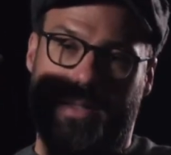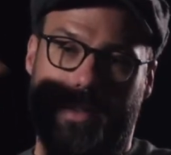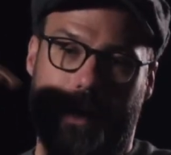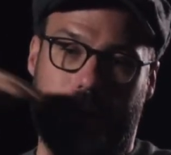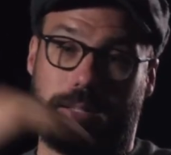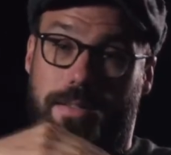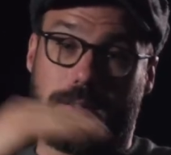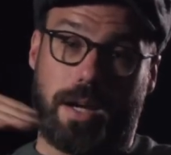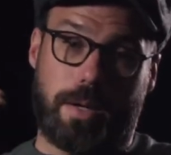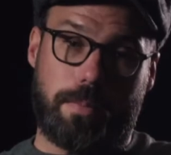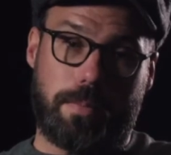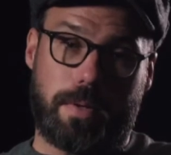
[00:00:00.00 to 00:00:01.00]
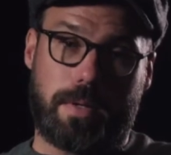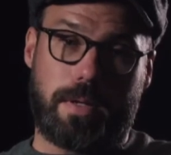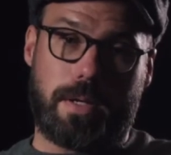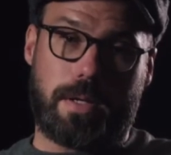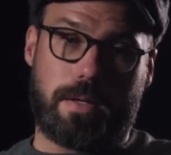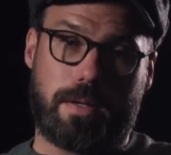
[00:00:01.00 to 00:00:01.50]
and at that
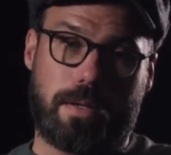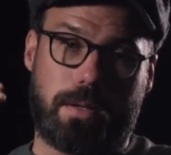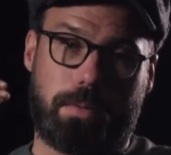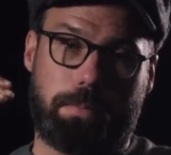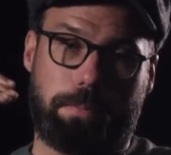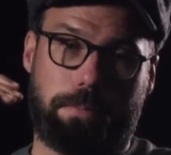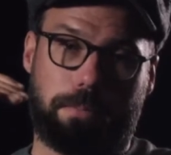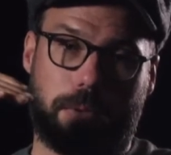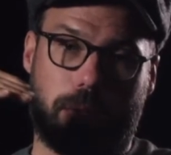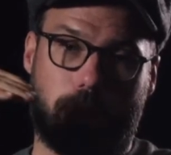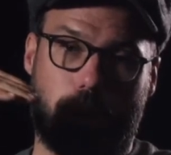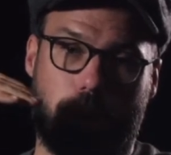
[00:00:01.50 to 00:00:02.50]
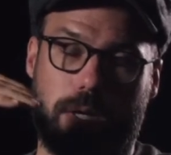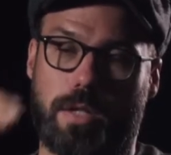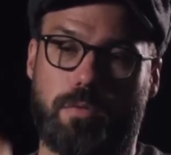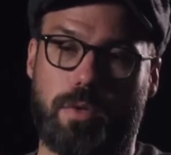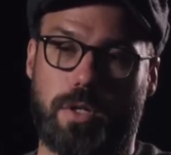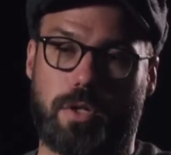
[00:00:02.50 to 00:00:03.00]
time
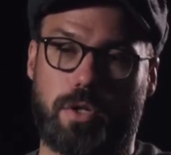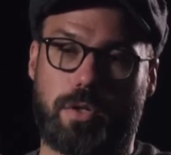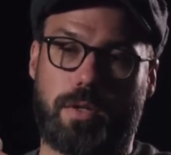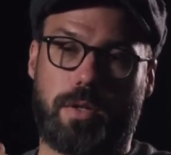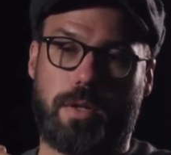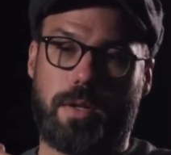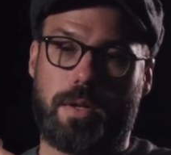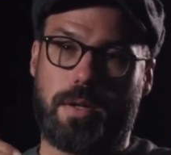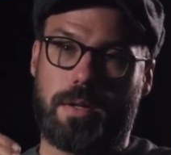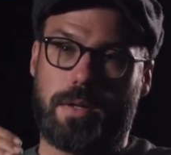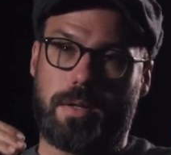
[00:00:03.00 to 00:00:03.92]
we had reached